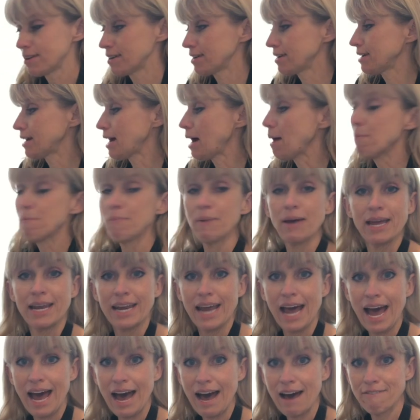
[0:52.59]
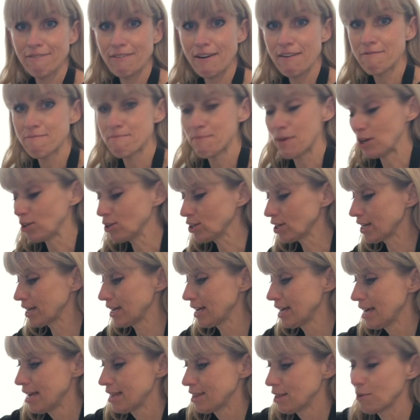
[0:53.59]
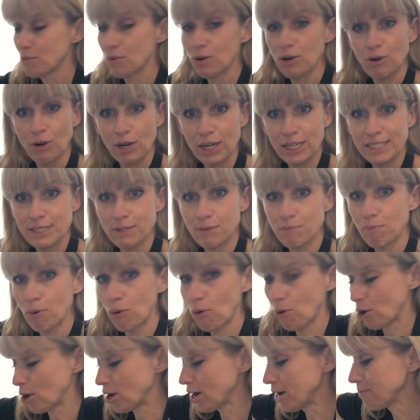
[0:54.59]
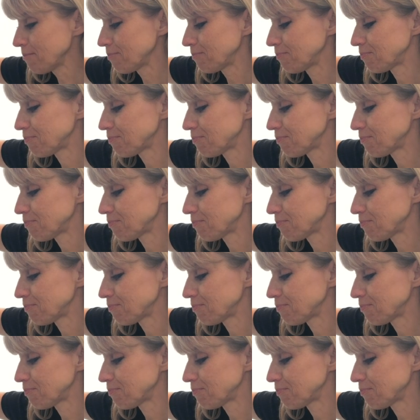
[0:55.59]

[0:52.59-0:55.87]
cup and a half of milk that we're going to pour,